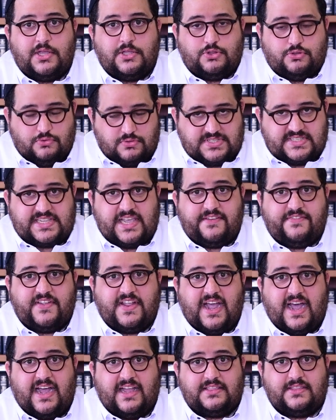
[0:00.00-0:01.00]
to
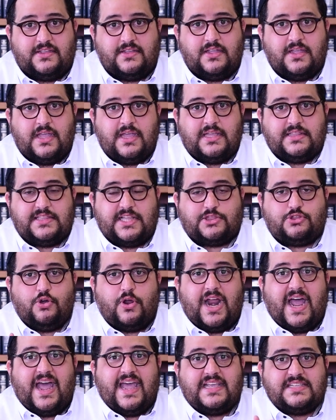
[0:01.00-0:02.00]
safeguard. The
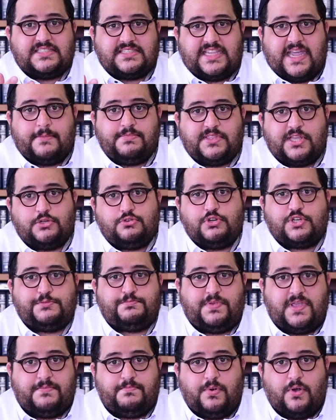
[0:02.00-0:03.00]
Torah has kept the
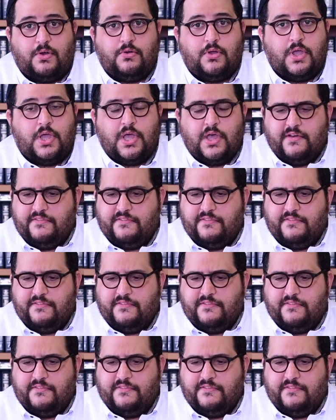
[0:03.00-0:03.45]
Jewish people